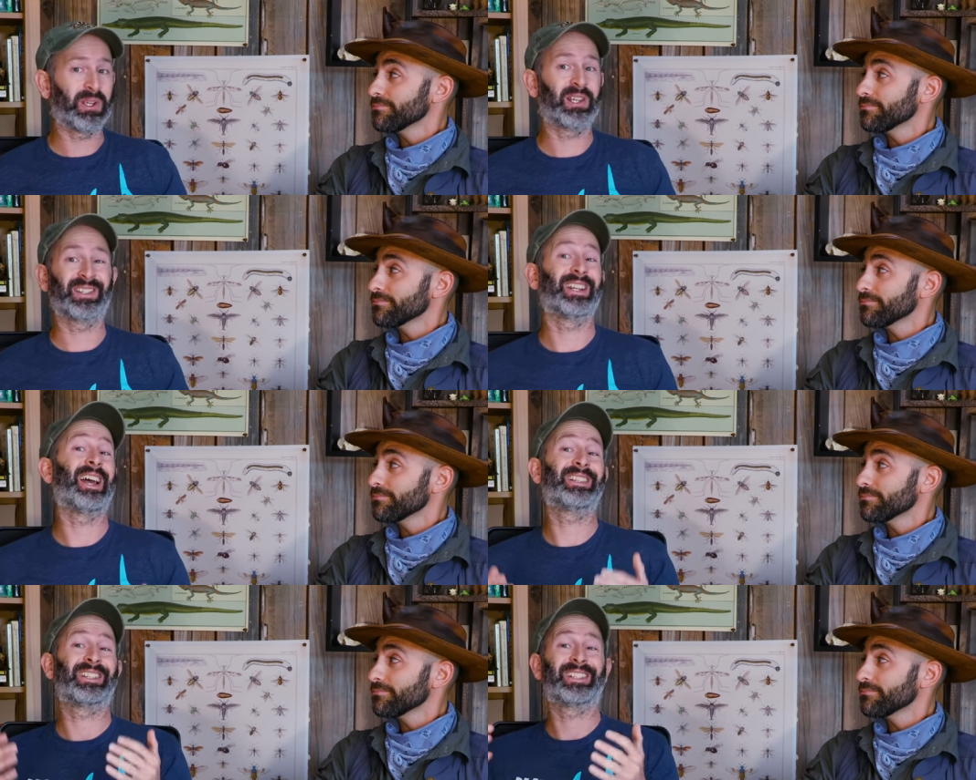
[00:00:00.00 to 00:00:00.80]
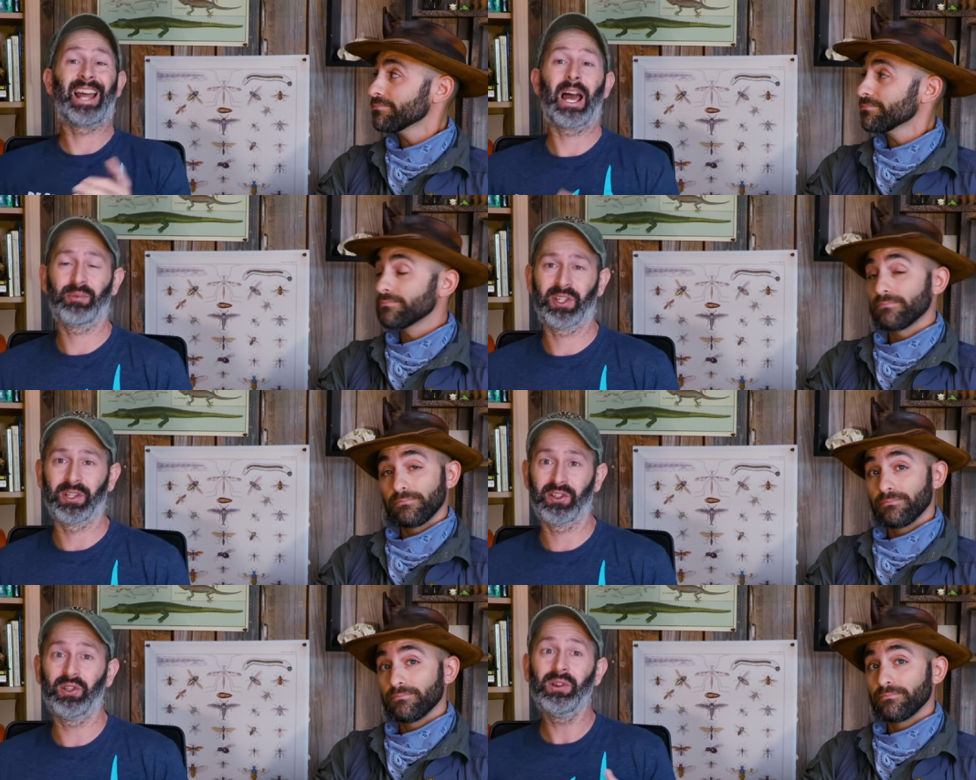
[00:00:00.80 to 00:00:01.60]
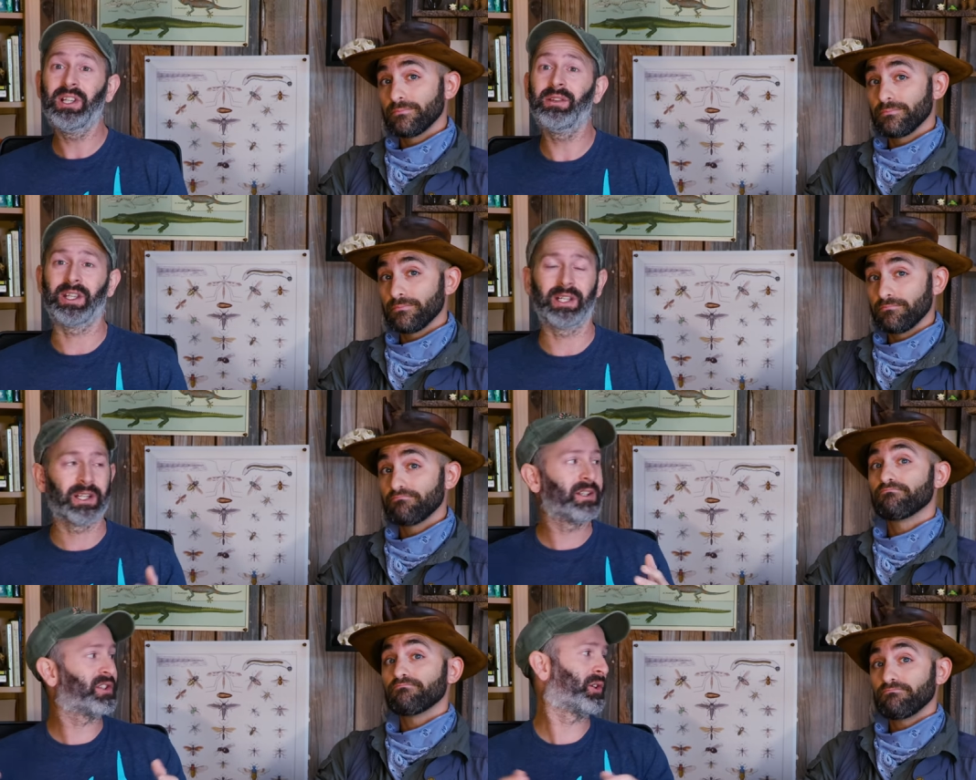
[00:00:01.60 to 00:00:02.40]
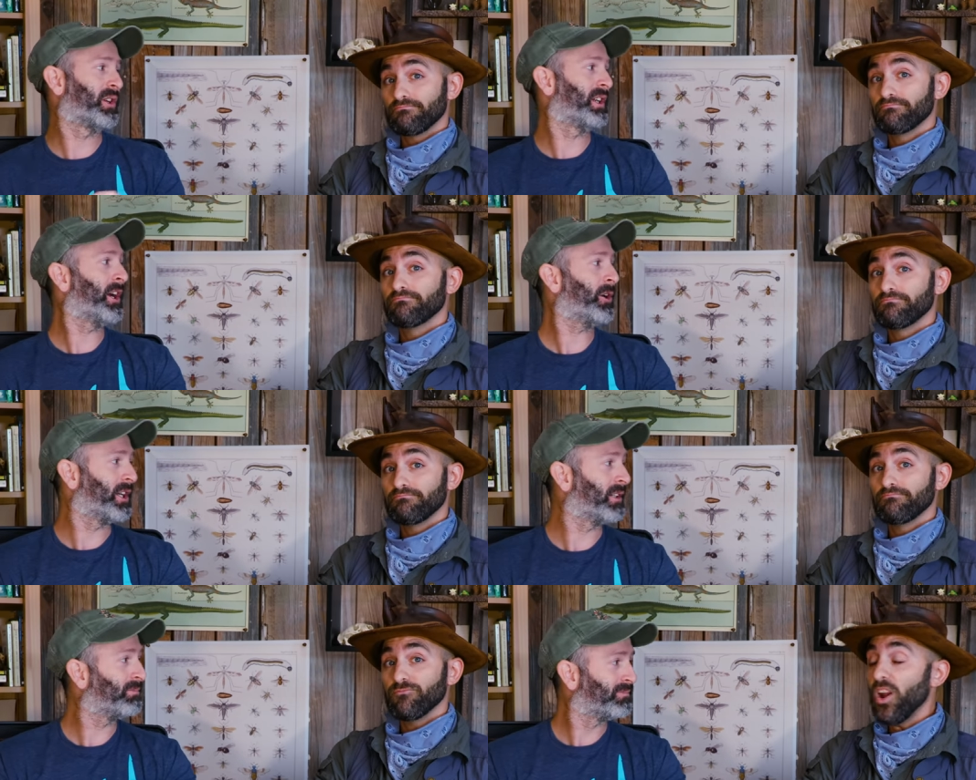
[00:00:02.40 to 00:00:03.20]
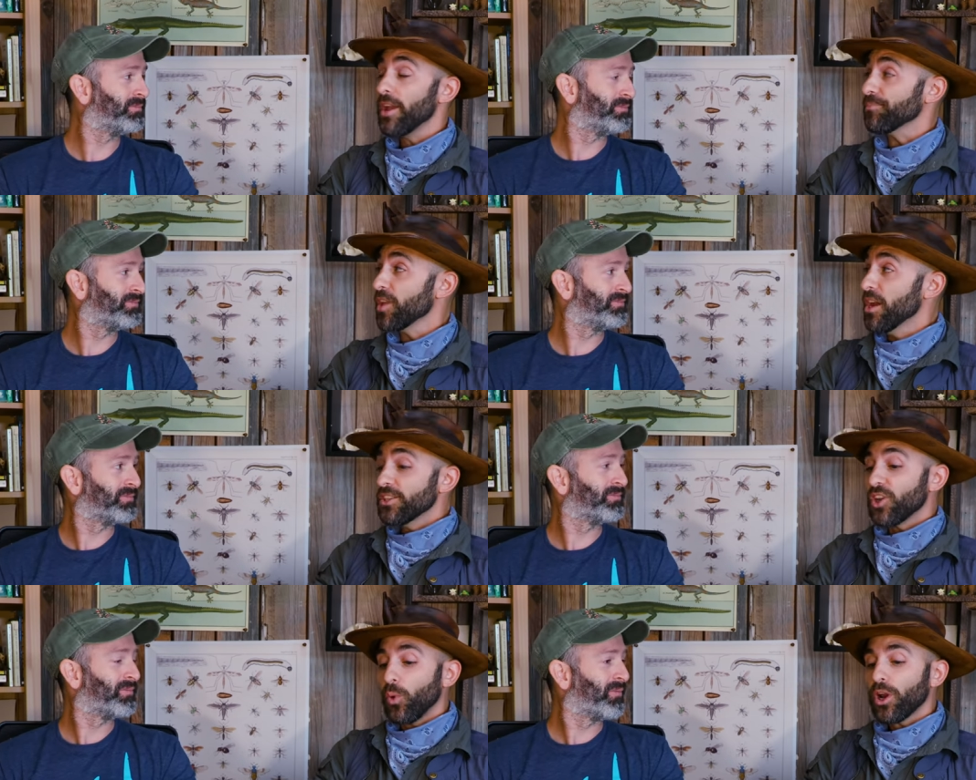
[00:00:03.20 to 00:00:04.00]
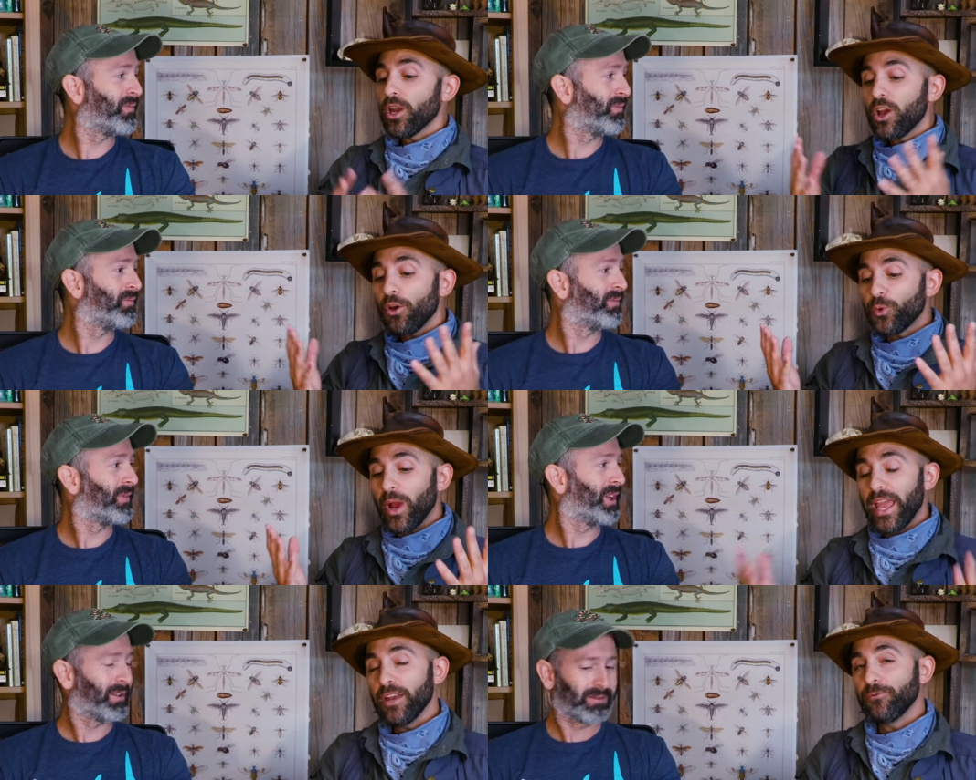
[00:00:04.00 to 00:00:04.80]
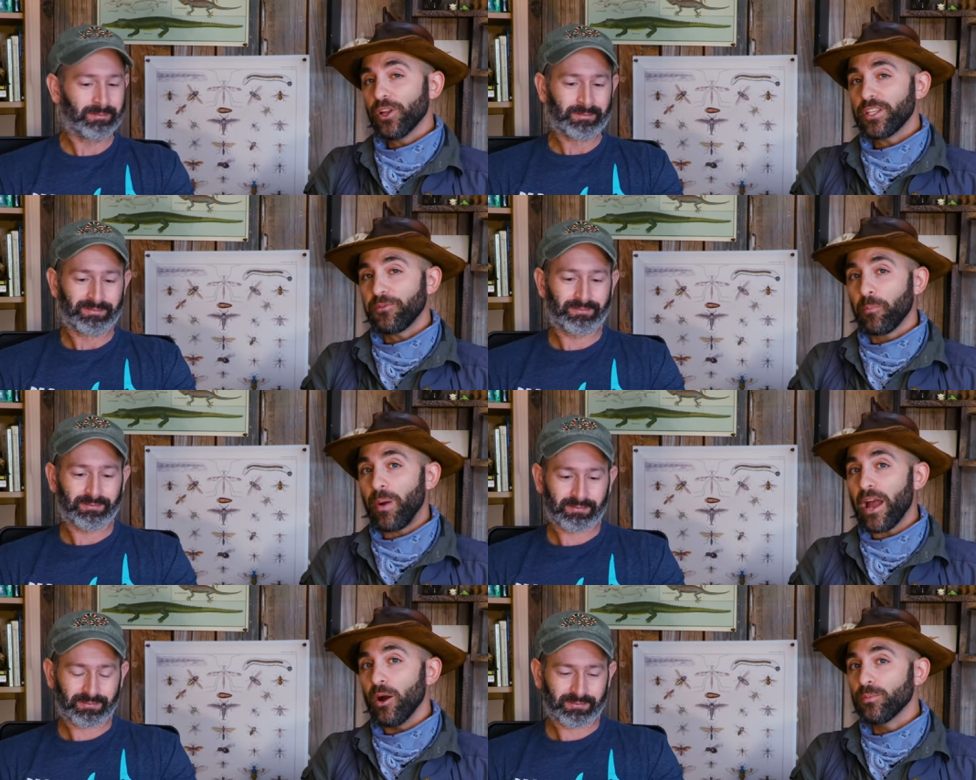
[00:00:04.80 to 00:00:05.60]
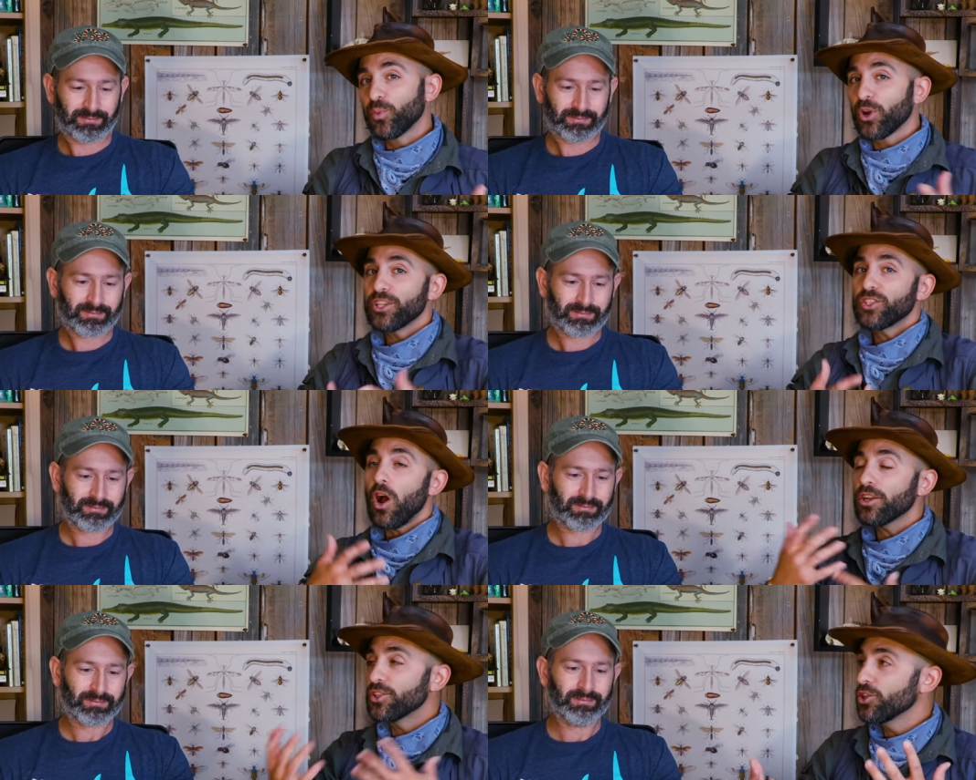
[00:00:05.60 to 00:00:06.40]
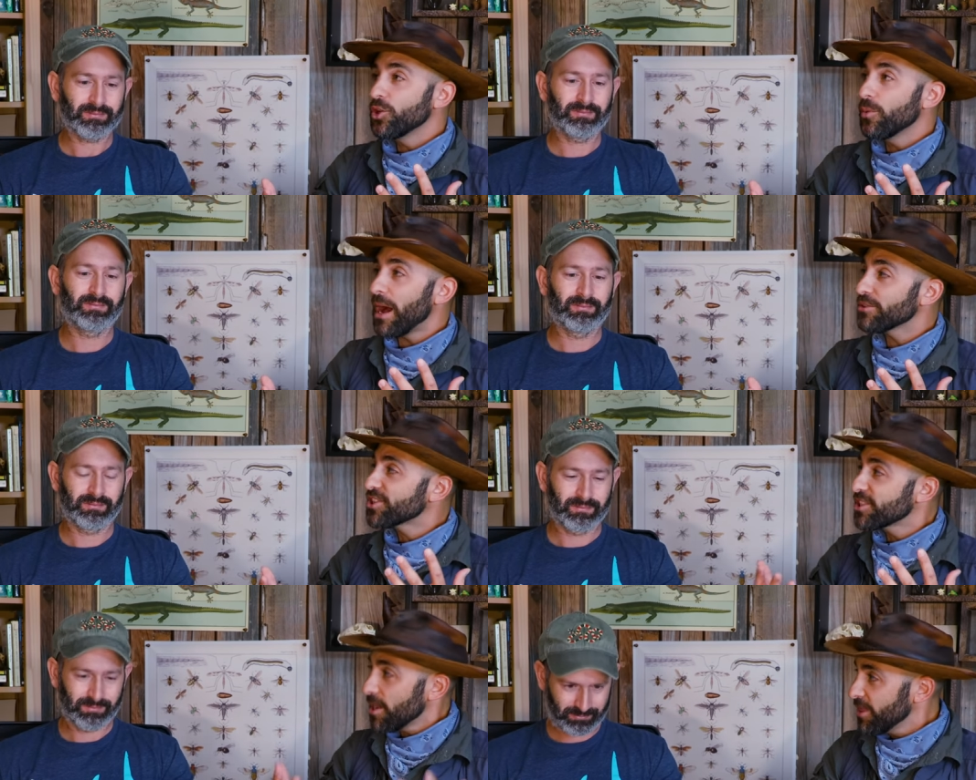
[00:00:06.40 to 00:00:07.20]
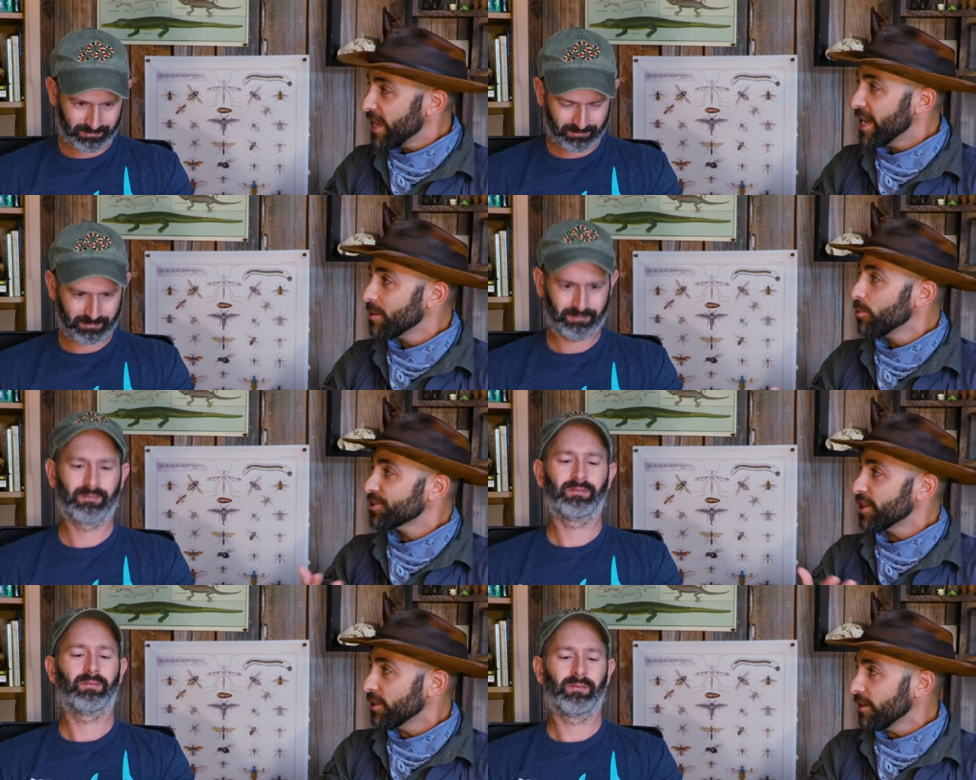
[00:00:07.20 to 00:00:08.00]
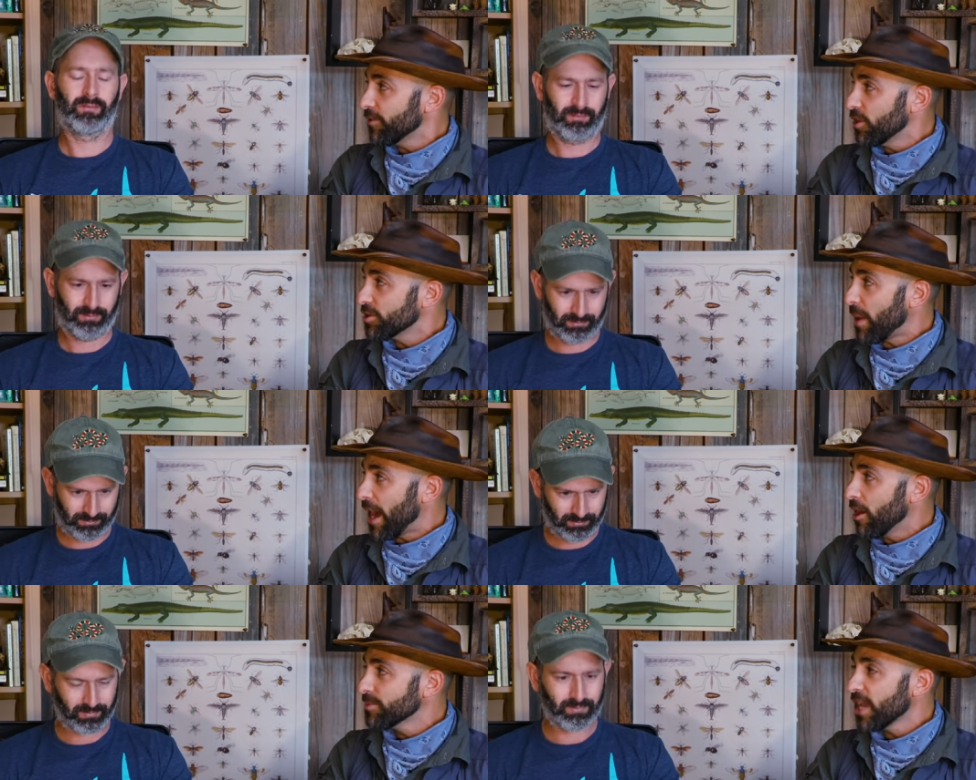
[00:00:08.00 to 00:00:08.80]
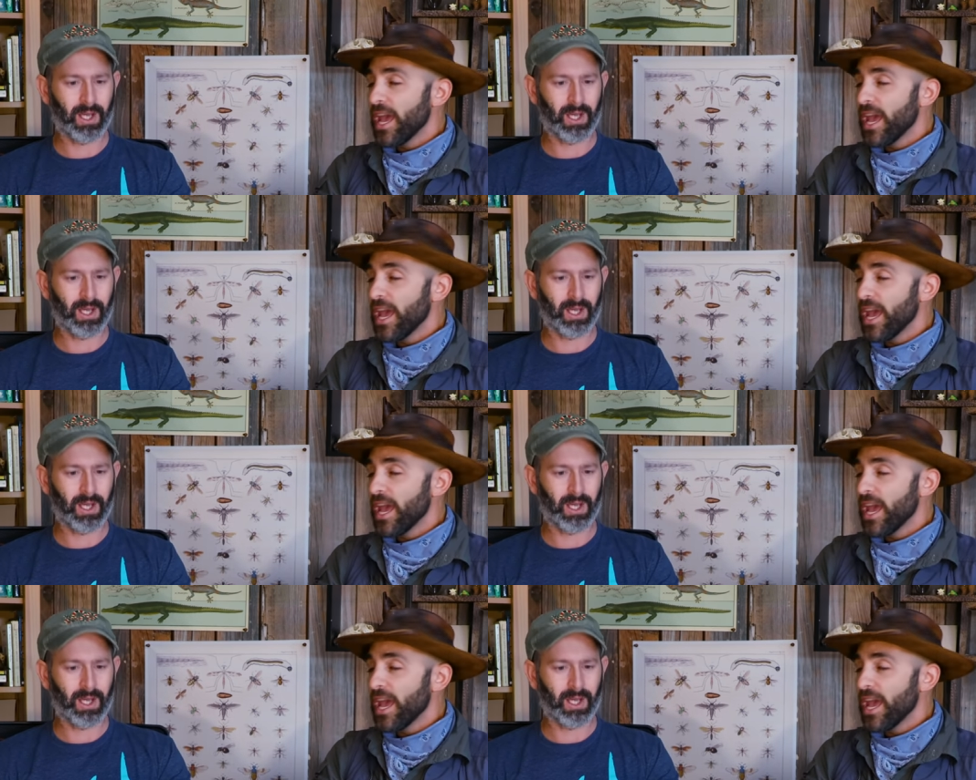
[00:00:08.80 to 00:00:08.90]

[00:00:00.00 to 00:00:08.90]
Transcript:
Speaker 1: because it has adapted to living in a certain area.
Speaker 2: Right. So we're gonna go through a handful of different biomes. We're gonna talk to you about some of the animals that live in those biomes.